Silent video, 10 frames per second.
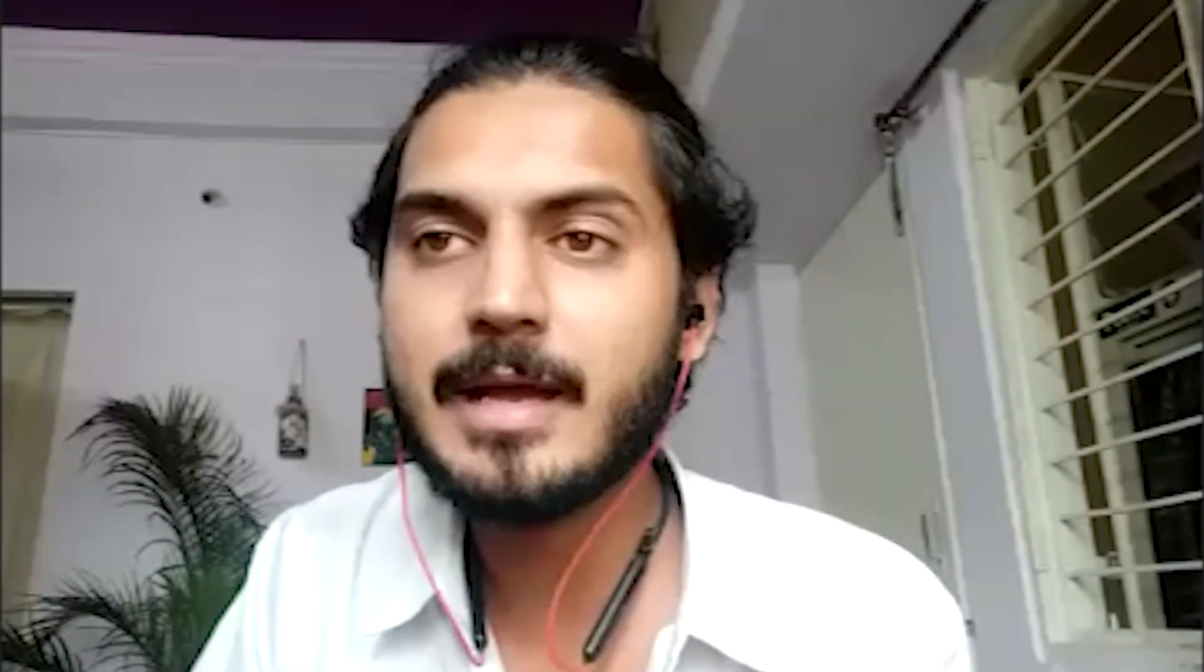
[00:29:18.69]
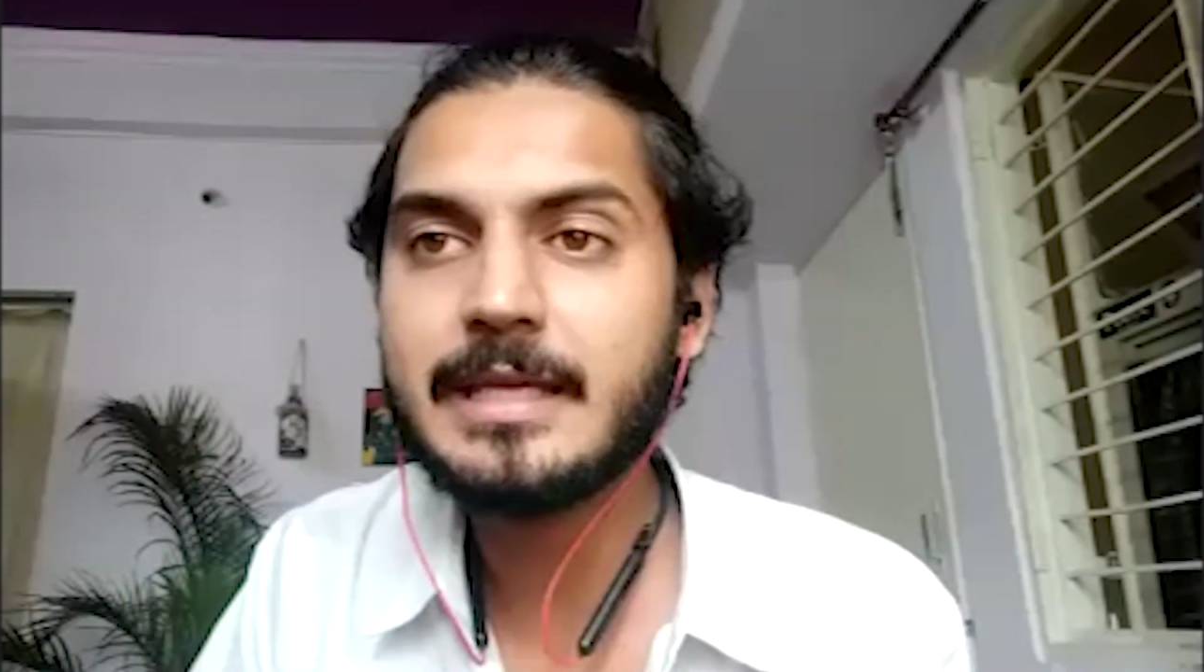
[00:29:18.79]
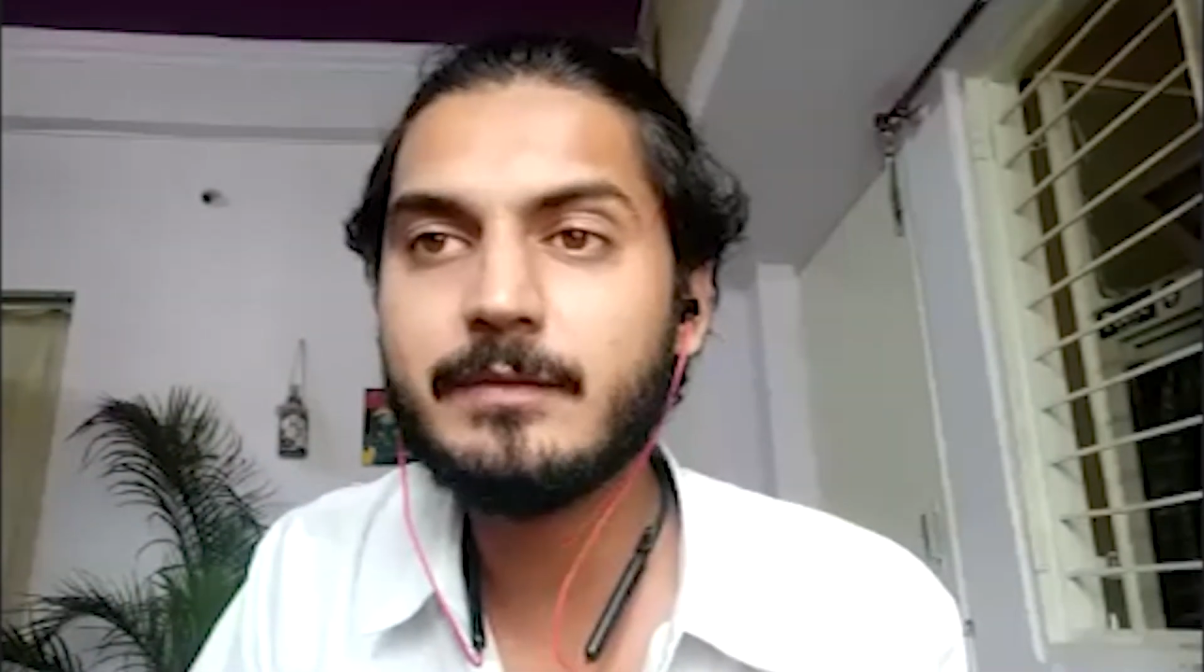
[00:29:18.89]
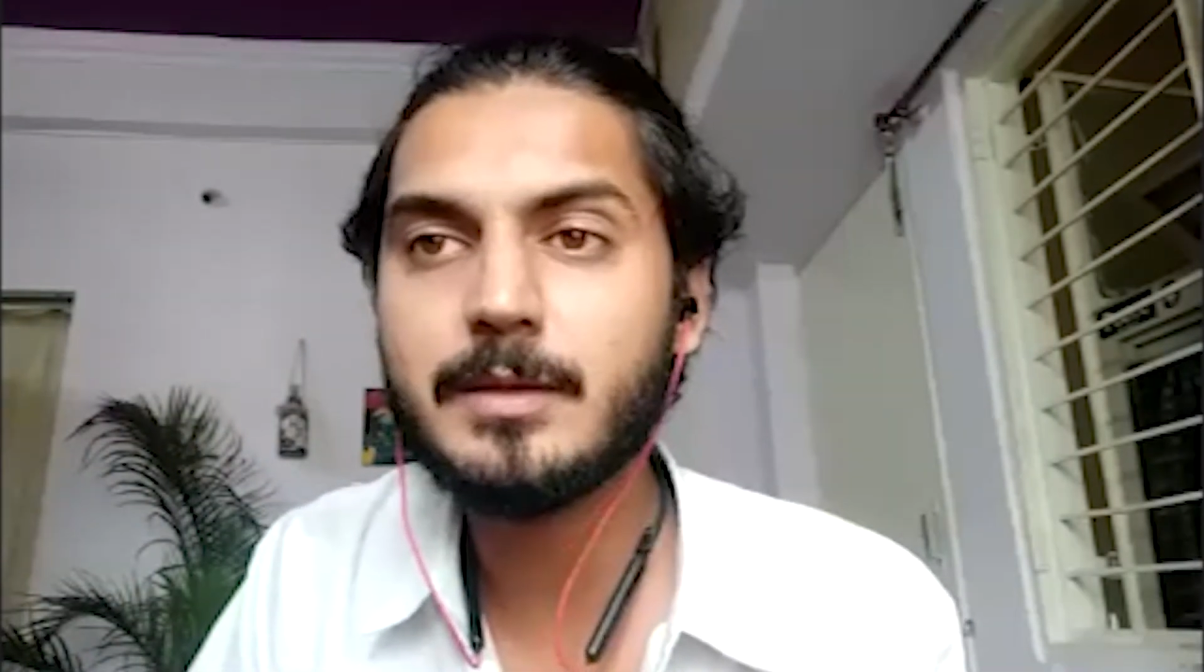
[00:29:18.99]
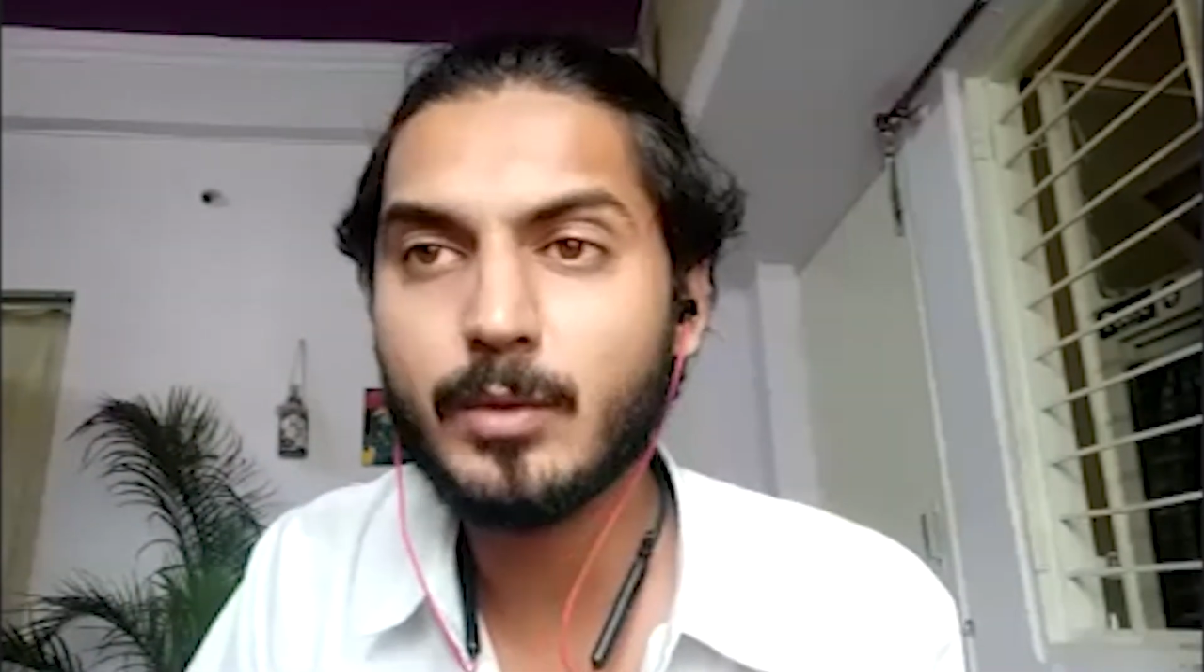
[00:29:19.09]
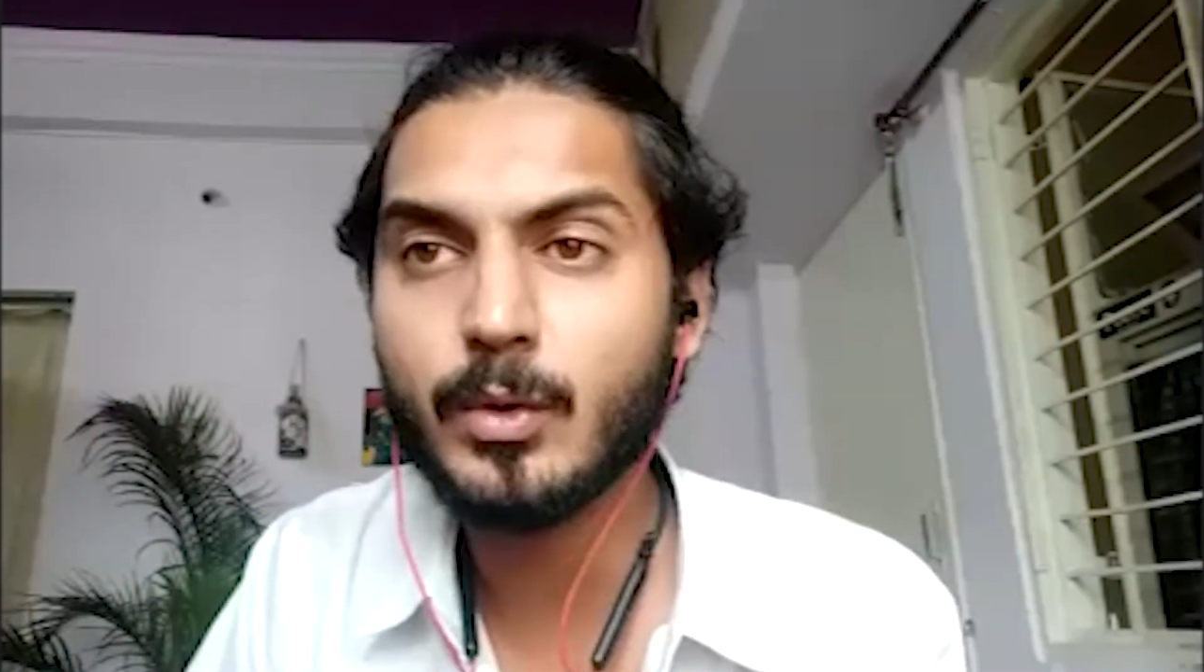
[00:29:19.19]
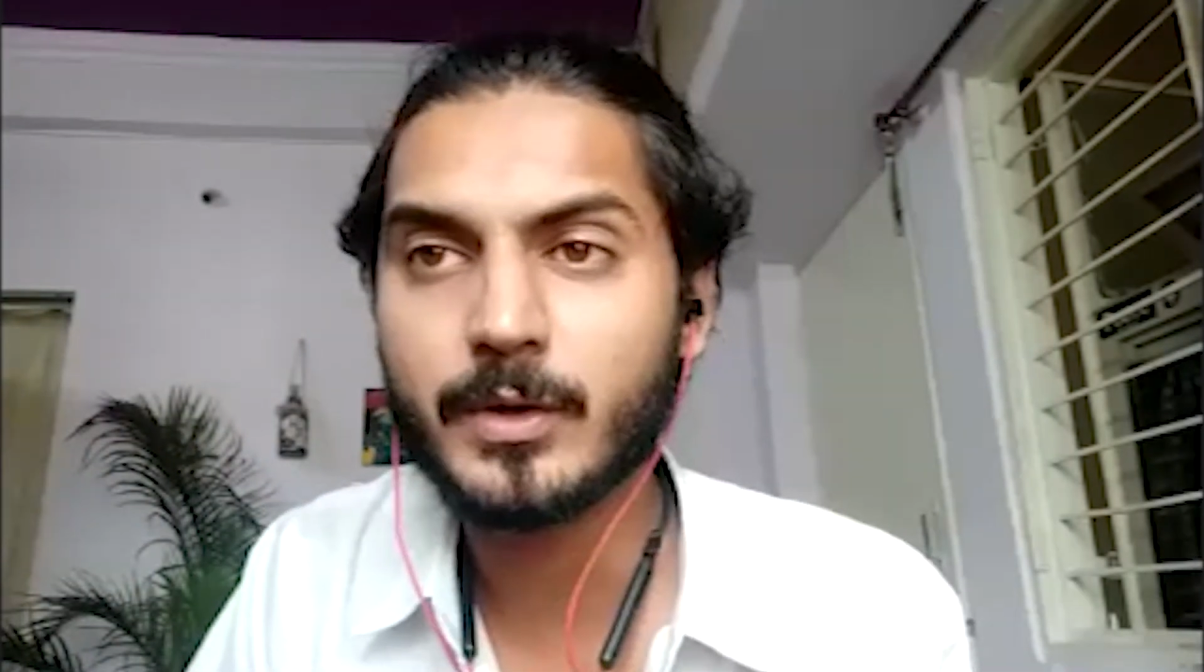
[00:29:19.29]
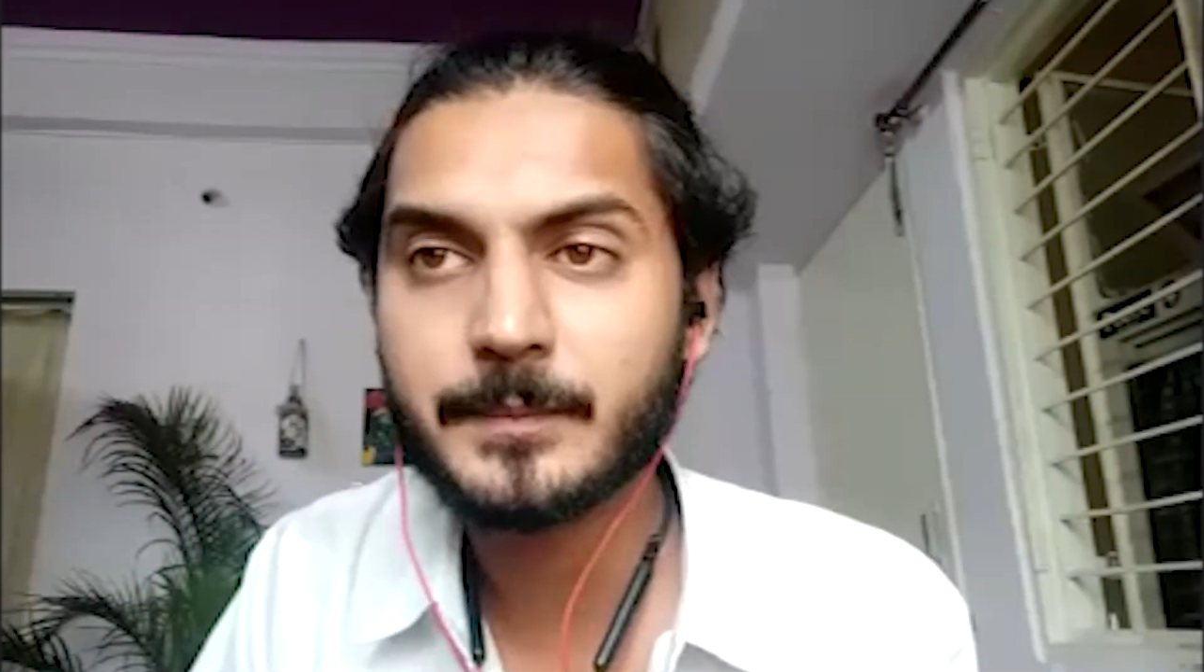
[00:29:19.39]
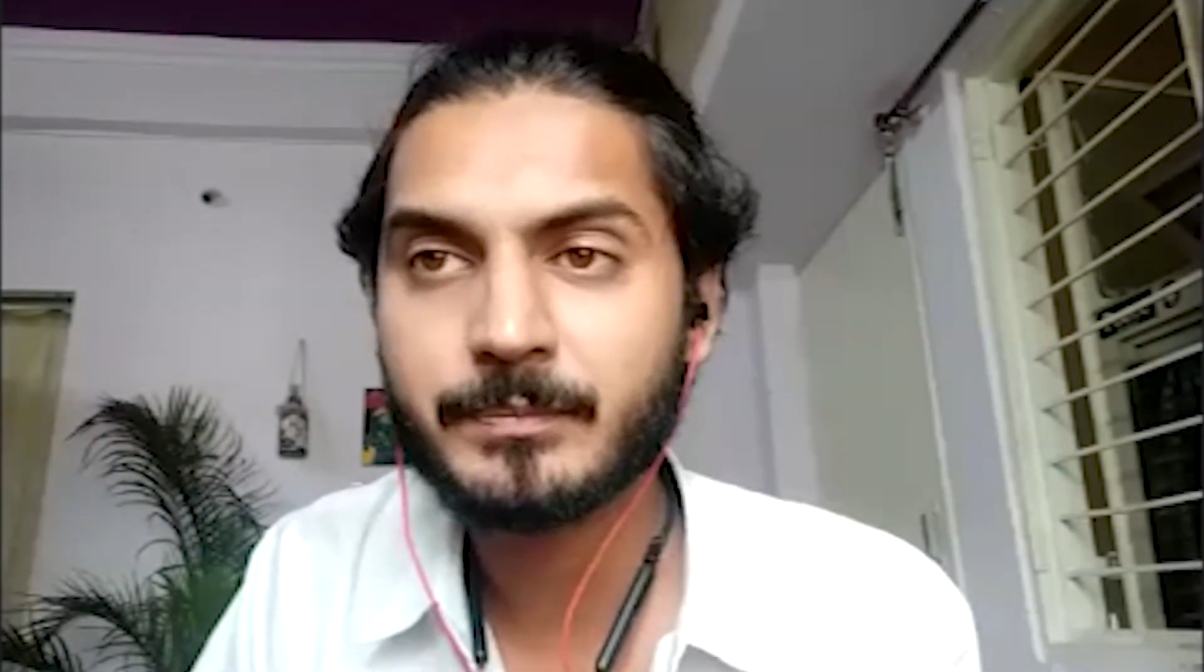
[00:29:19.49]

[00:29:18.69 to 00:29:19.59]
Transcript: even more.